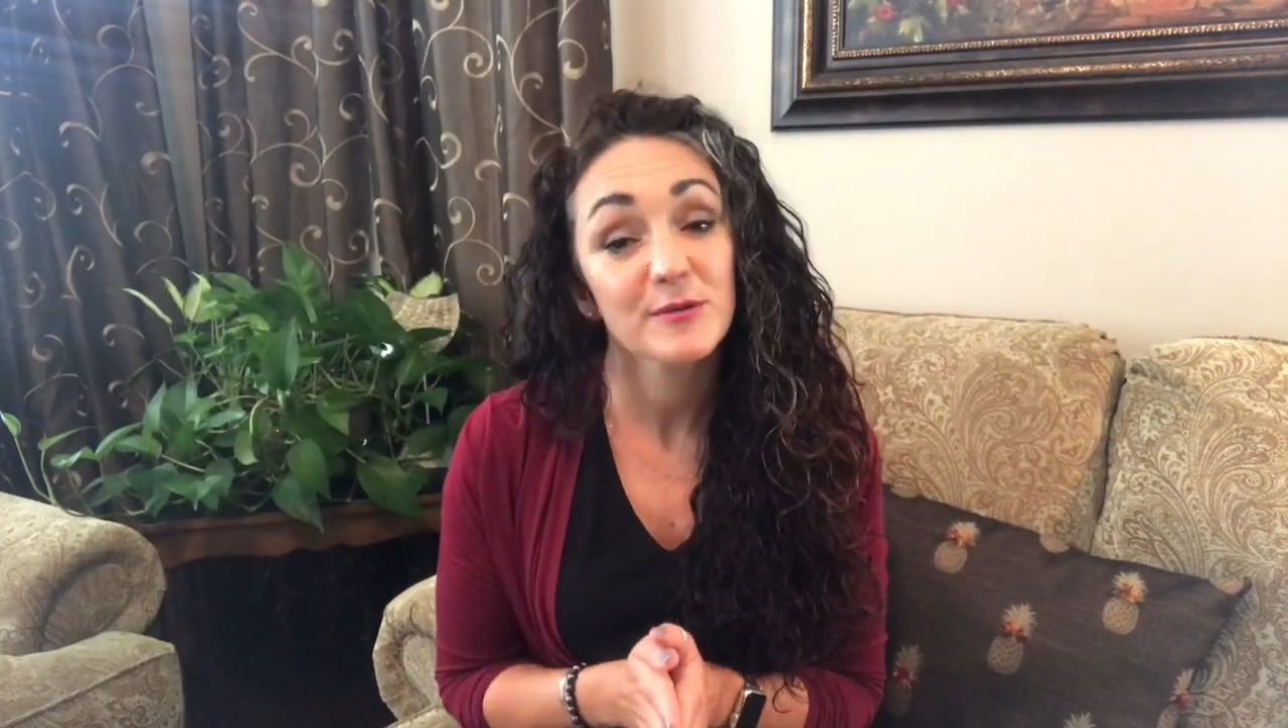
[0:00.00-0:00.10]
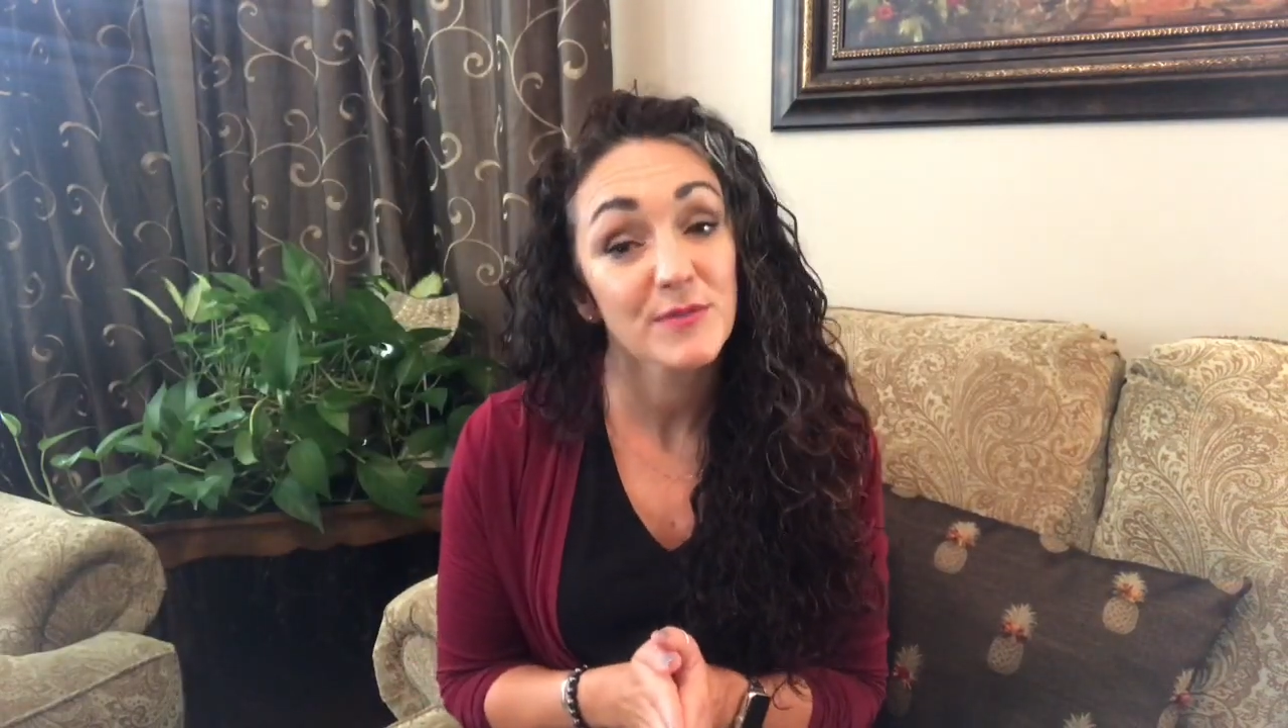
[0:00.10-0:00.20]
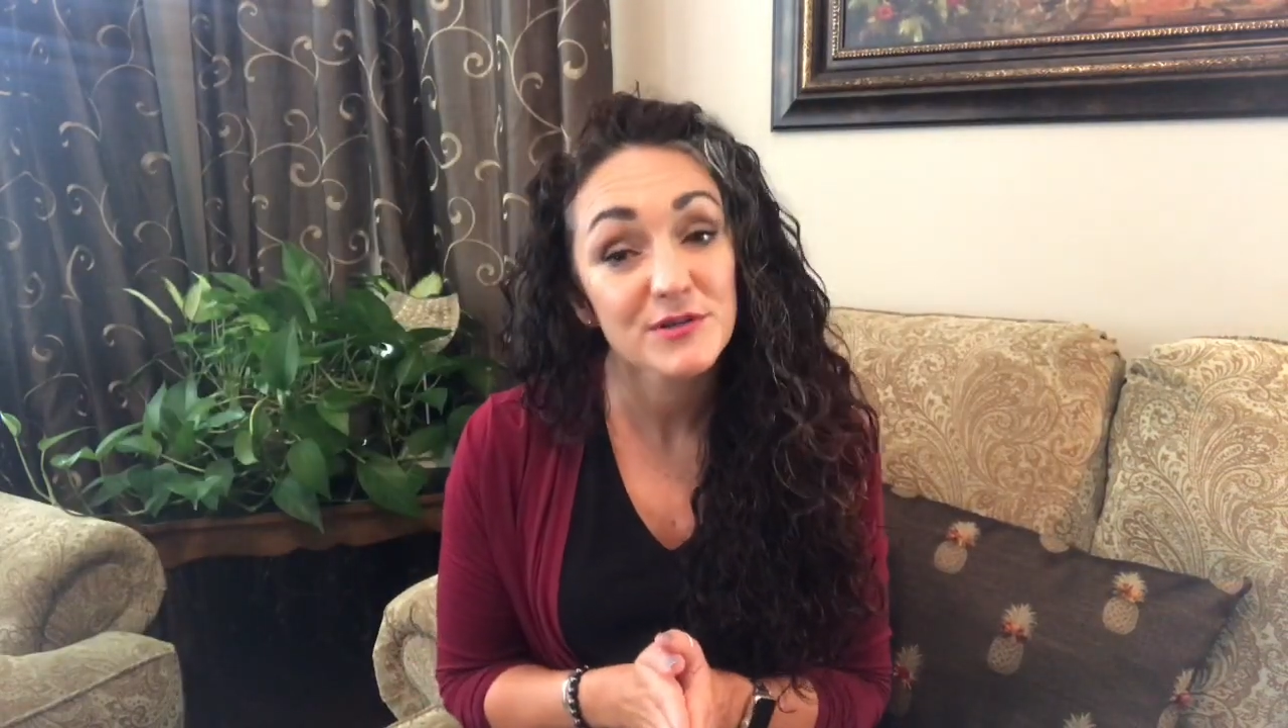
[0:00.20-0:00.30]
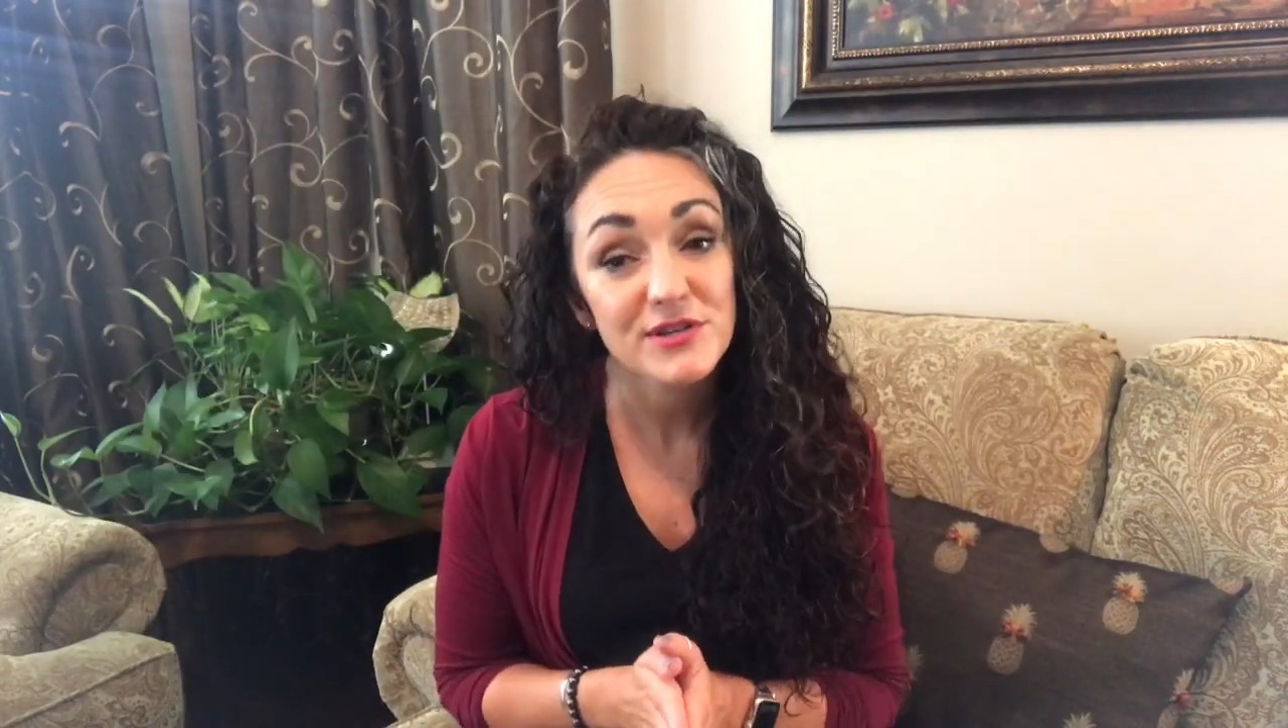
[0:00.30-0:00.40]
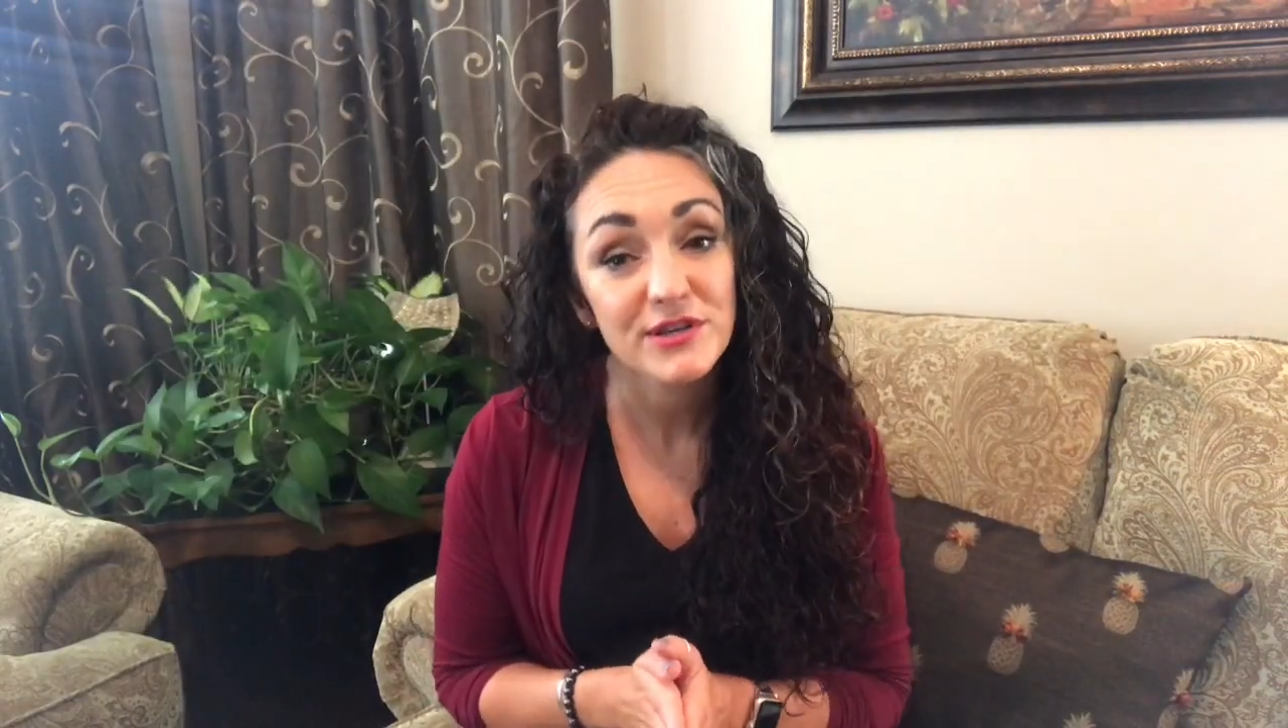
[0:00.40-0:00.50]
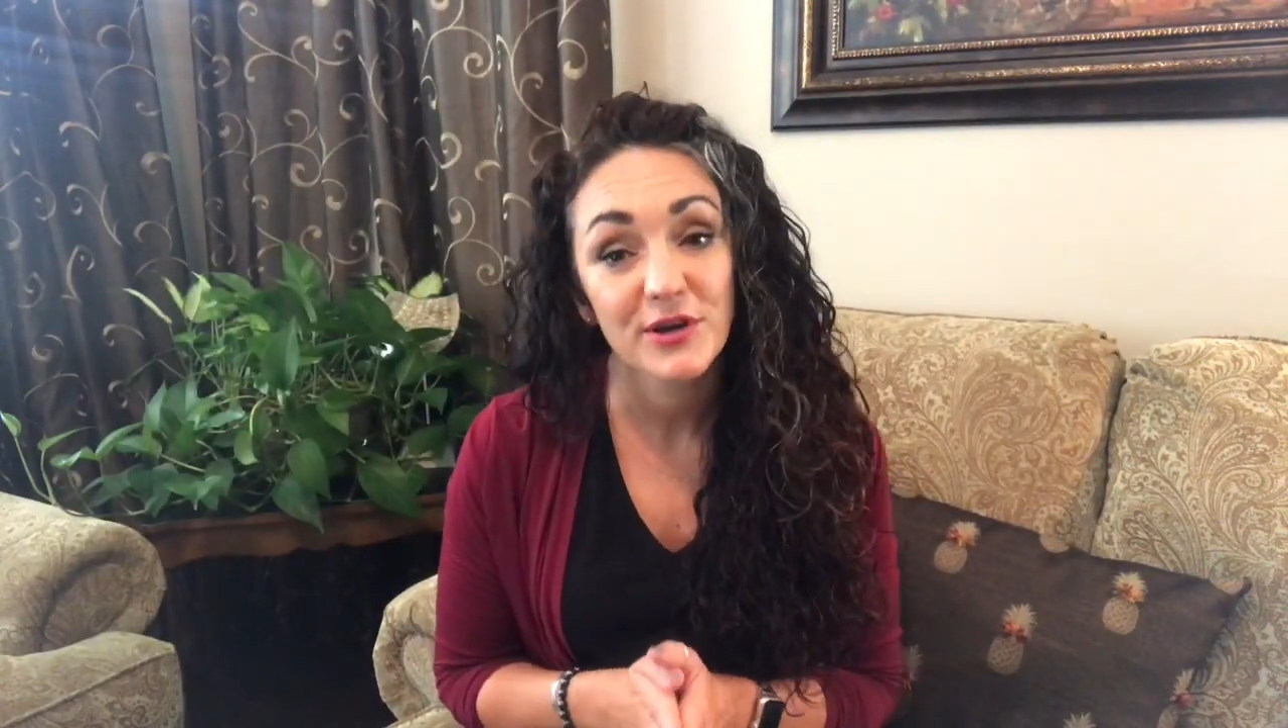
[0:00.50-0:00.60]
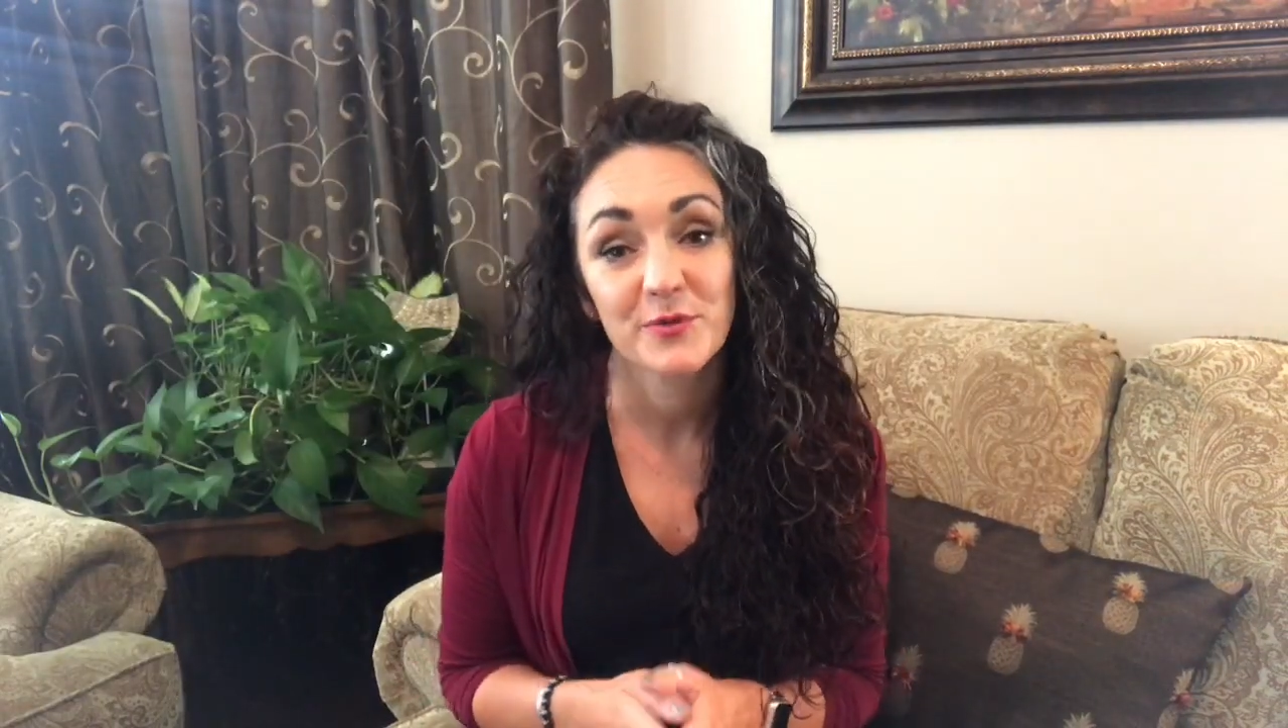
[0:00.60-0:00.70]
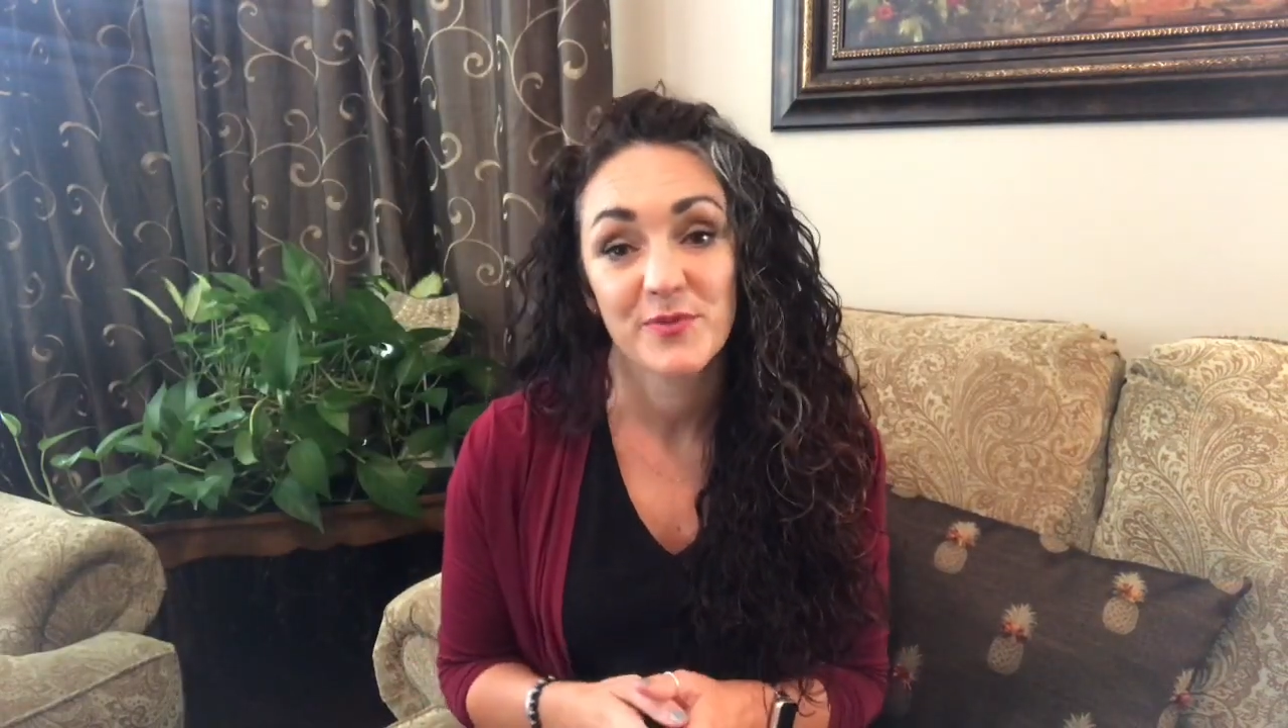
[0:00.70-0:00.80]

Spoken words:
emotion code